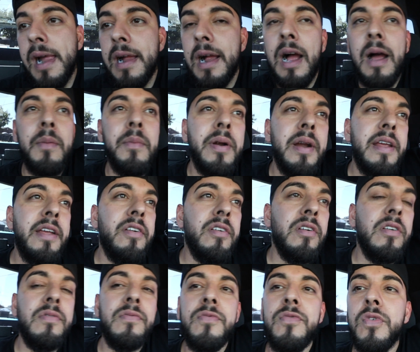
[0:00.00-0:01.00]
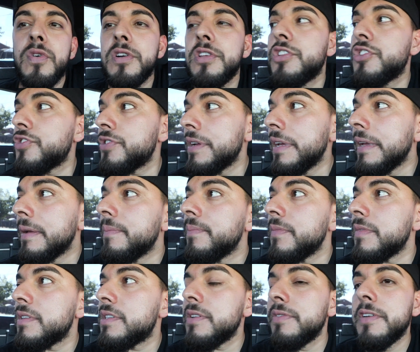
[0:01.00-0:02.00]
I'm right here on fourth street
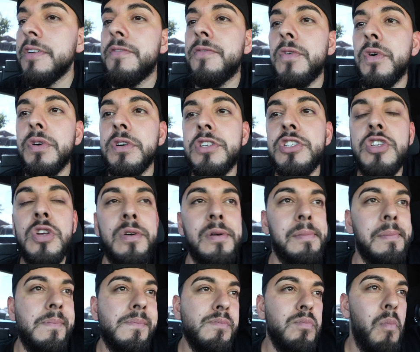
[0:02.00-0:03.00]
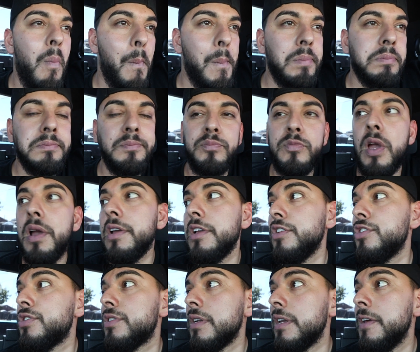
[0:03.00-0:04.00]
seventy-four, so I
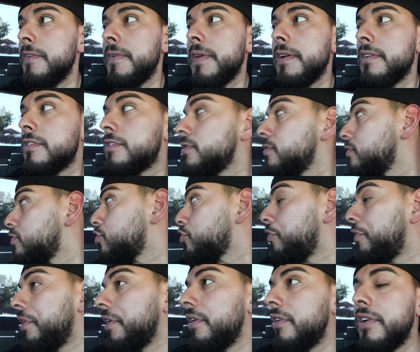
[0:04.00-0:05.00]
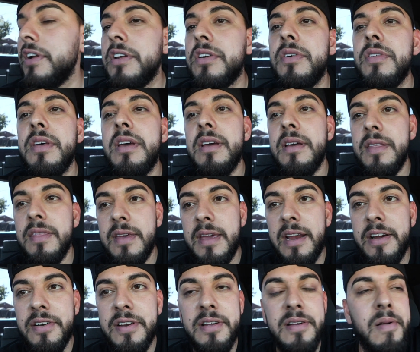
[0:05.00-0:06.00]
used to live here too, so I already know the, the
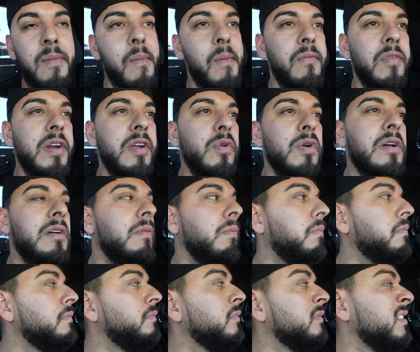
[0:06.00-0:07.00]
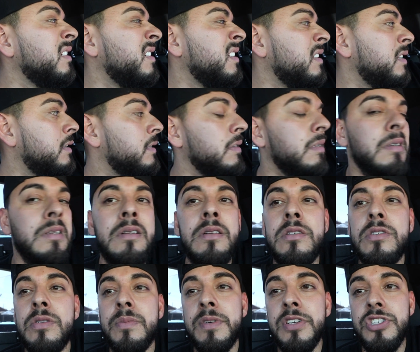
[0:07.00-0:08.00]
area very well. So
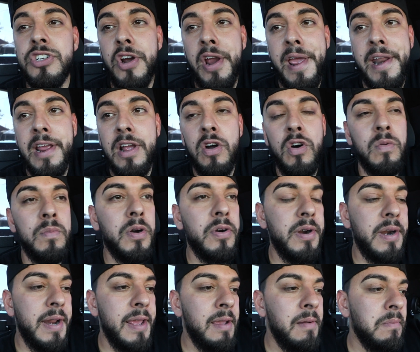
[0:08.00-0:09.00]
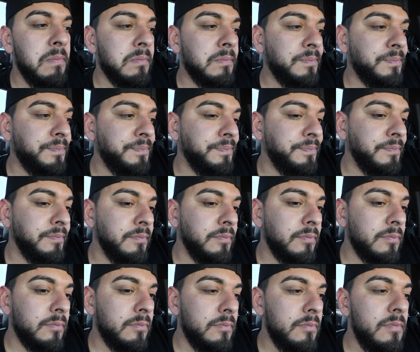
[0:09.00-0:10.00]
I'm gonna start heading home already.
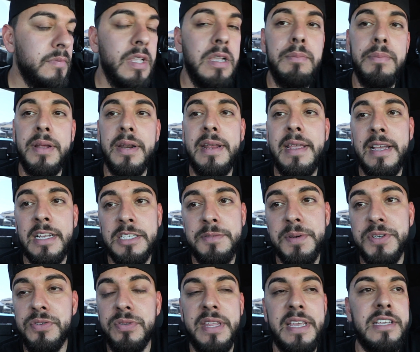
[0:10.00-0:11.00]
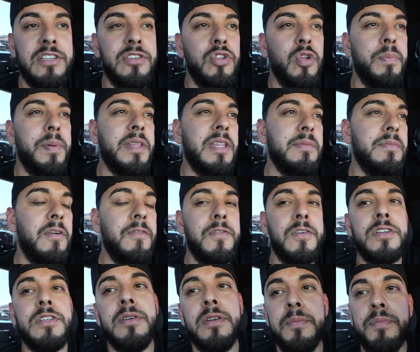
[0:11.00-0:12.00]
But again, special thanks to Topete
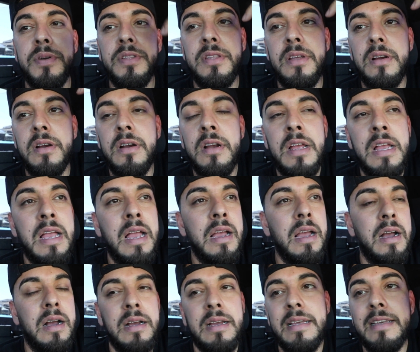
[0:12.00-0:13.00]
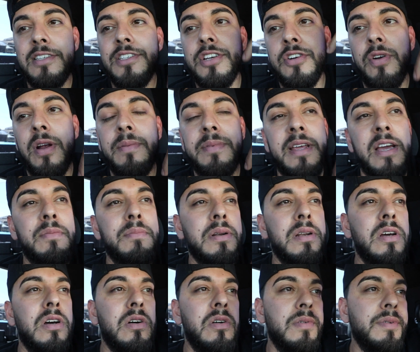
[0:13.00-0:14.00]
Mufflers. I'm gonna put their uh, Instagram down
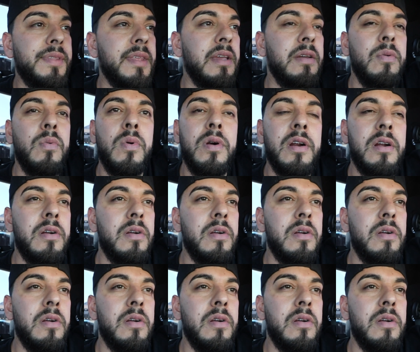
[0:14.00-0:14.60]
below. They work